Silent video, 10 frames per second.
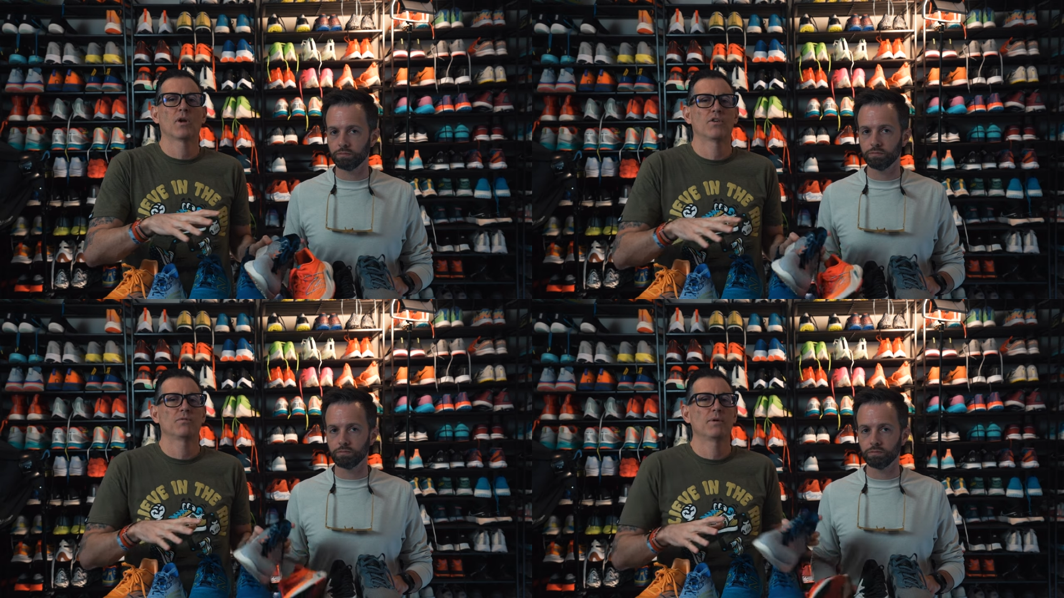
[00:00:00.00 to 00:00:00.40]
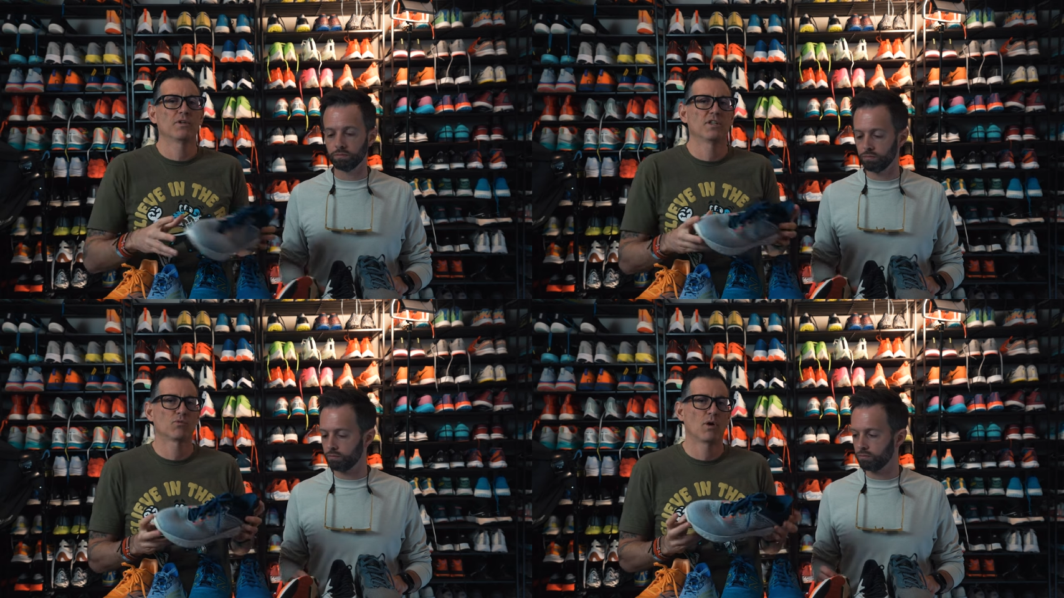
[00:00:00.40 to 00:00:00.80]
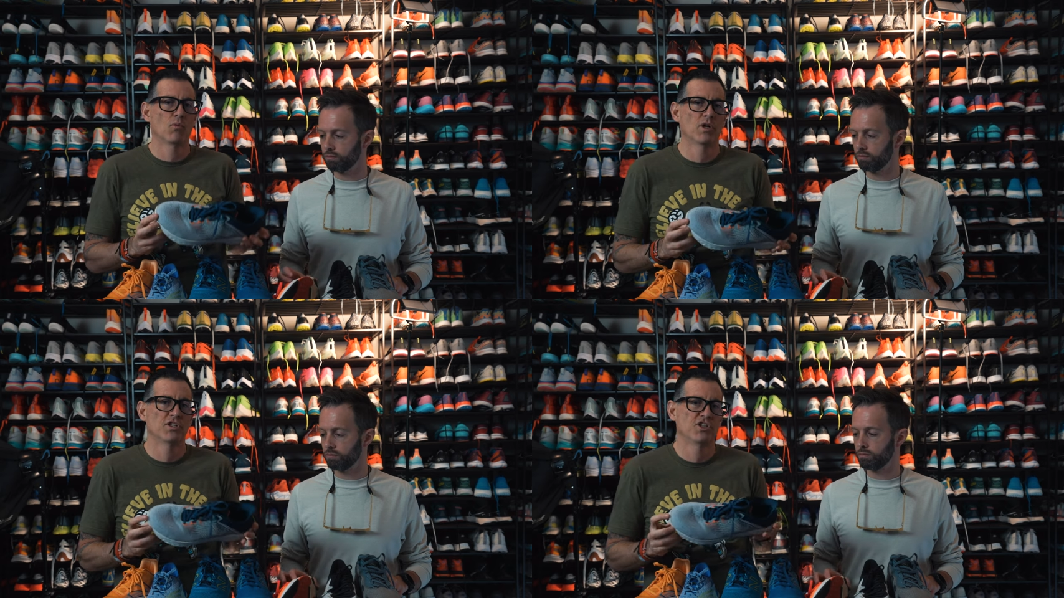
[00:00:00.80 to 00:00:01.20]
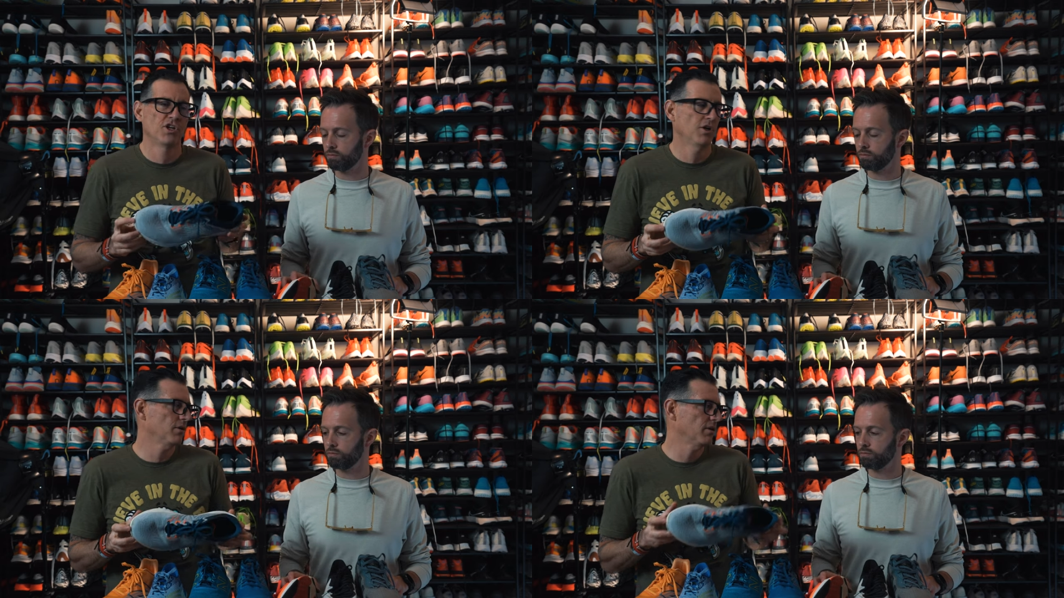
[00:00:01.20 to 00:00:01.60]
Speaker 1: one of those people who just want one
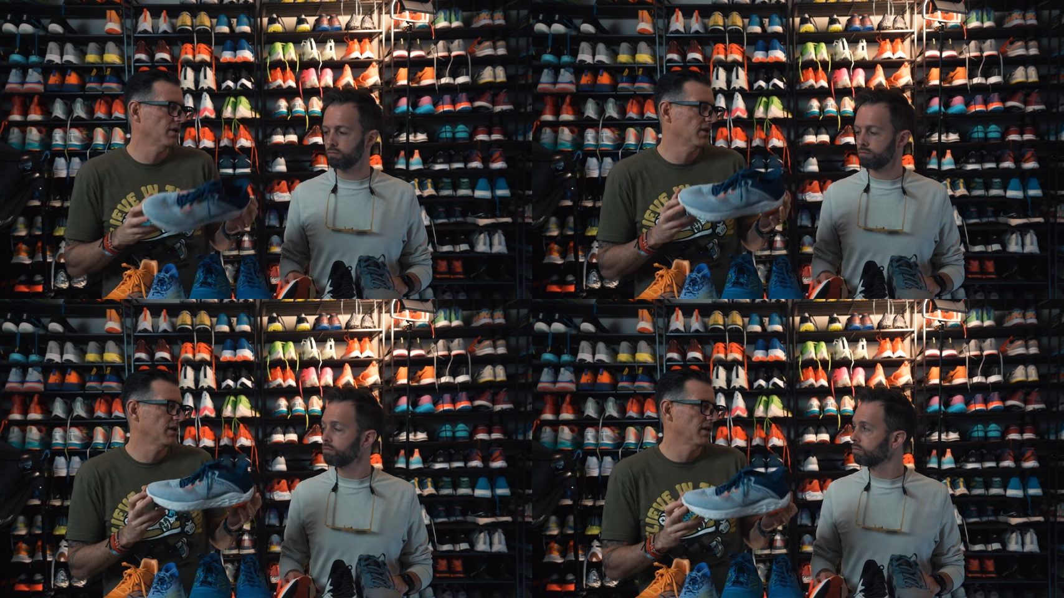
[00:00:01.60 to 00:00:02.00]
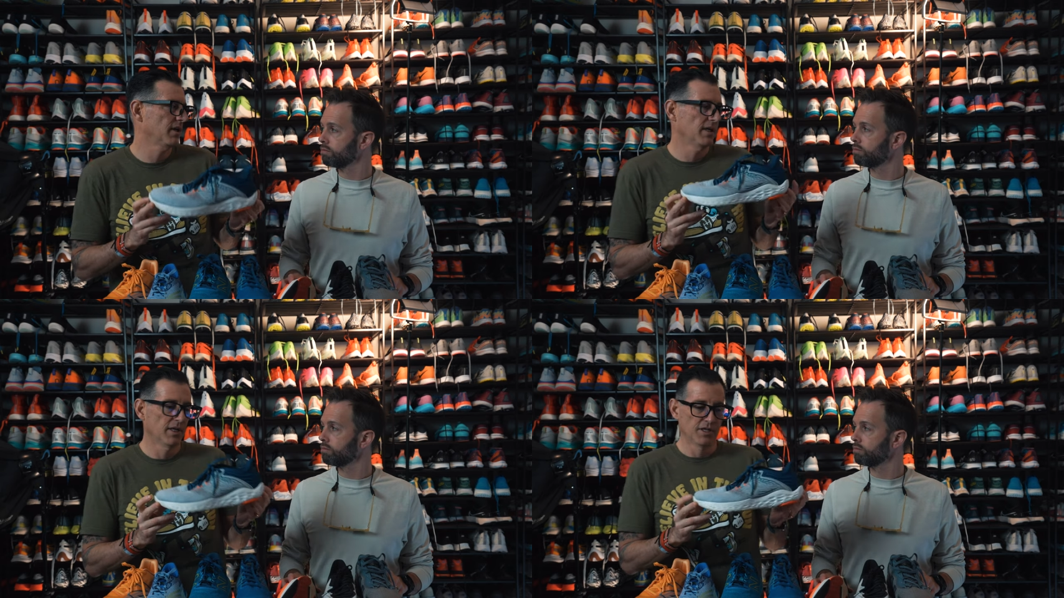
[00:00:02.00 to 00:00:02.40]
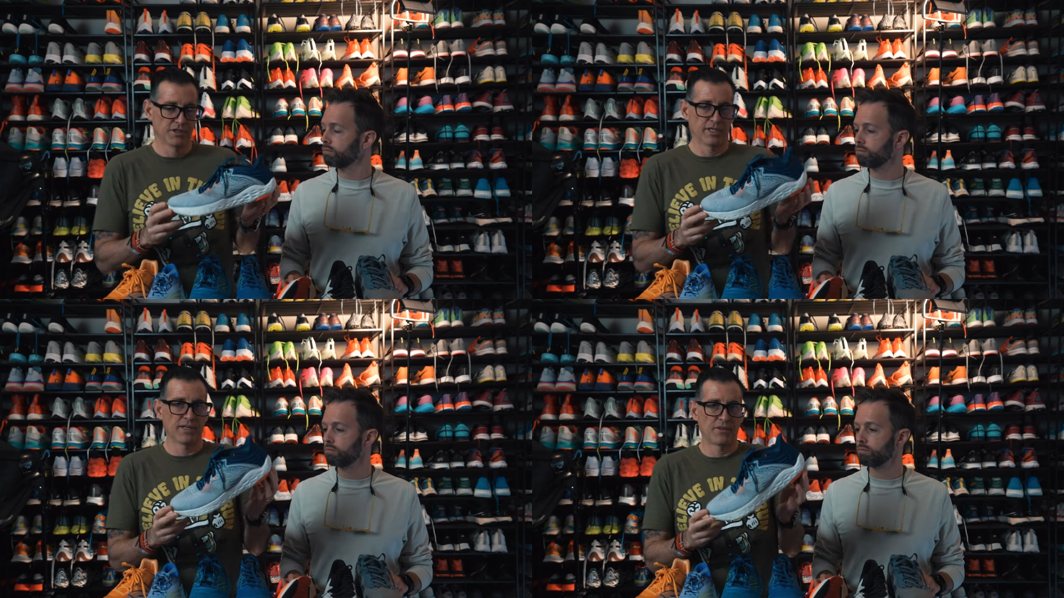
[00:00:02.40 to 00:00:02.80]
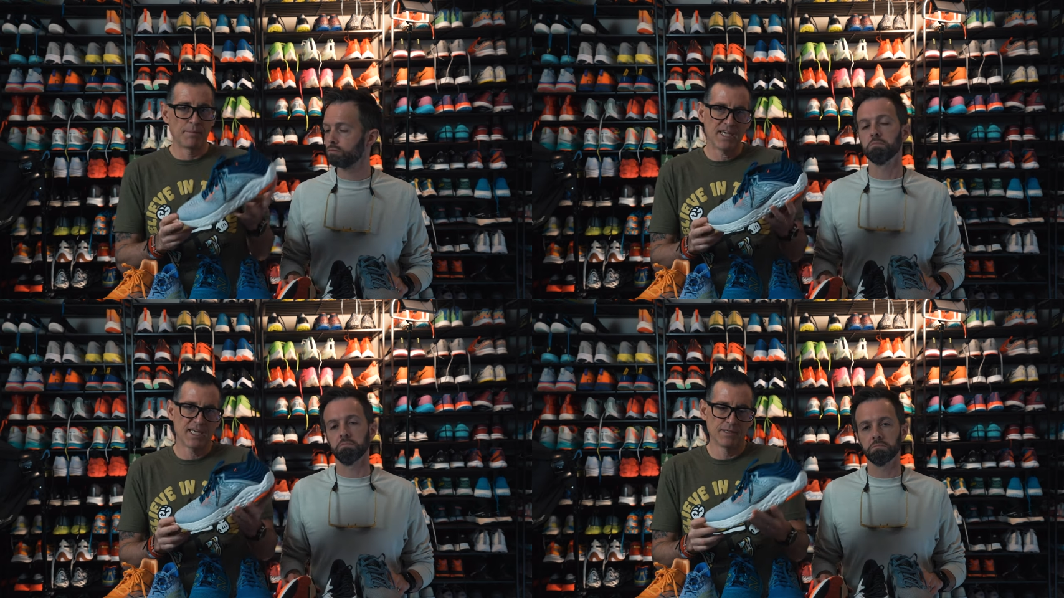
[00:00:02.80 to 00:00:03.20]
shoe, you could get the
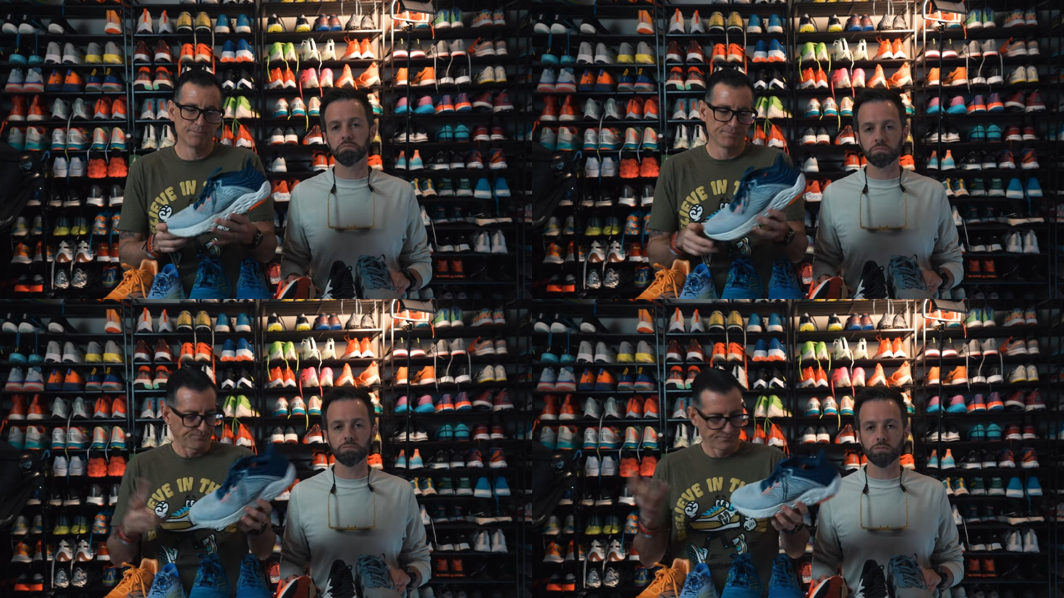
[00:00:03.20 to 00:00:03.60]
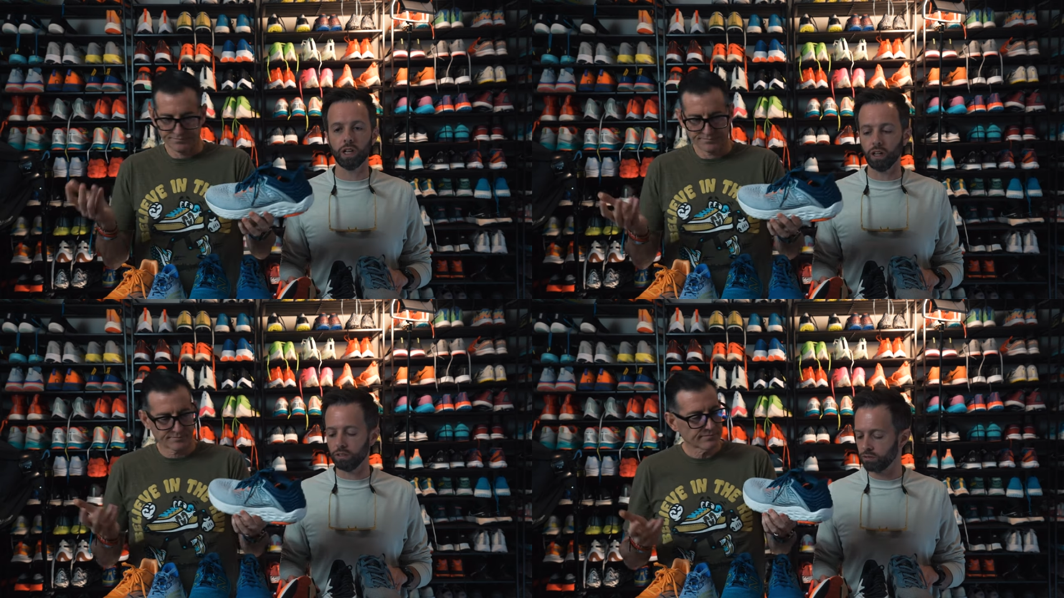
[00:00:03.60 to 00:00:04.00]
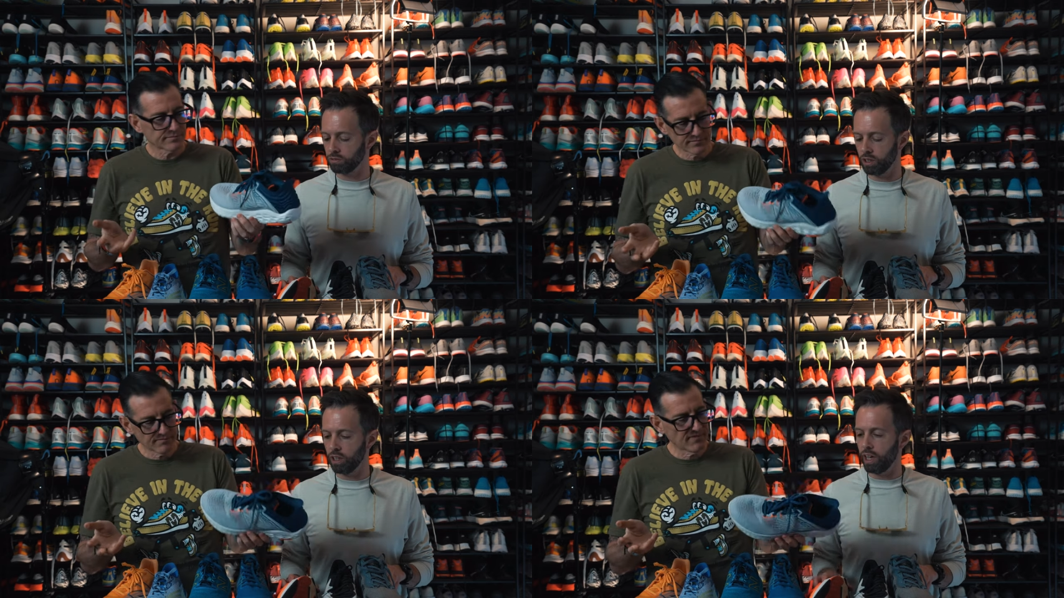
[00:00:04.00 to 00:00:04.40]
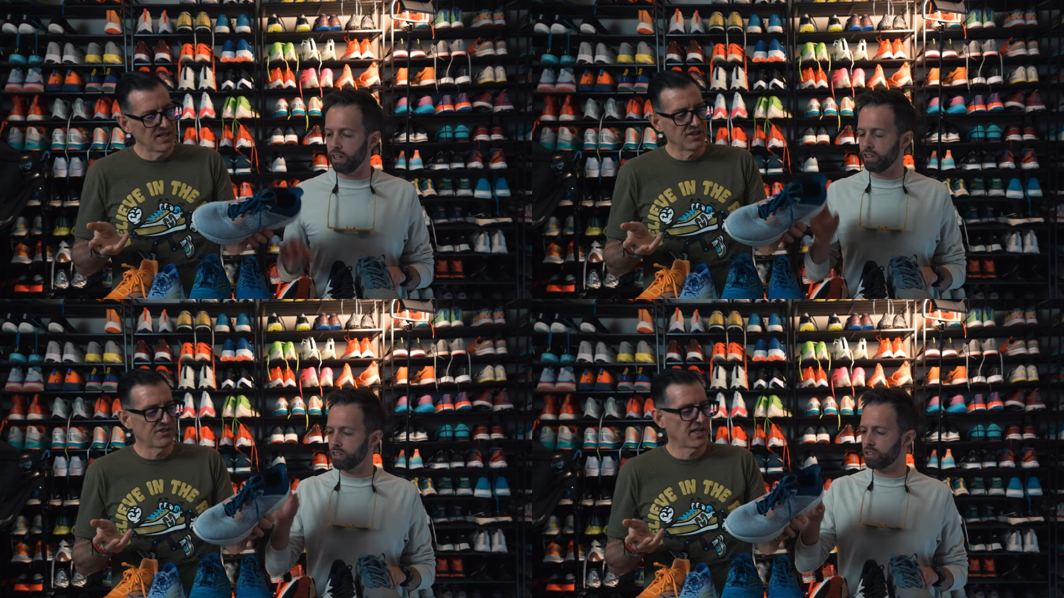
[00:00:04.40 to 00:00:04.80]
beacon. Yeah.
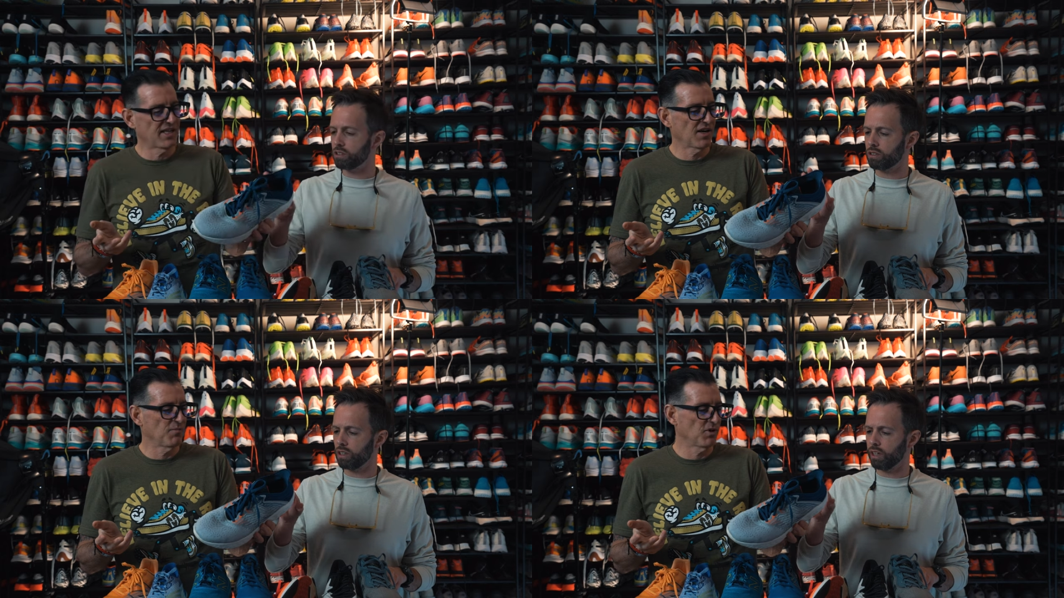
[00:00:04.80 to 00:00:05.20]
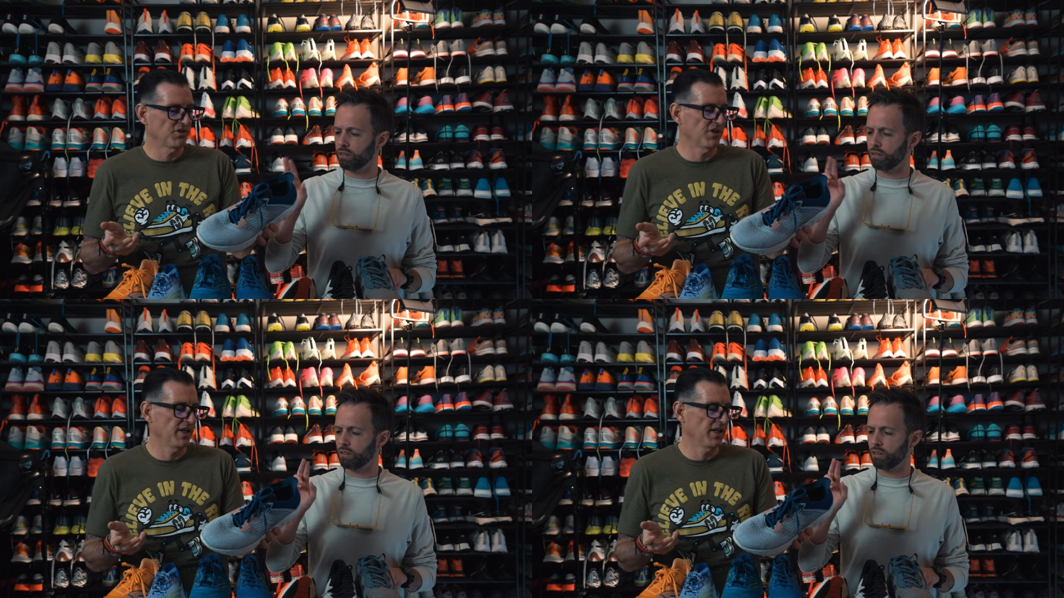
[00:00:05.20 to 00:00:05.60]
And it'll take care of most of your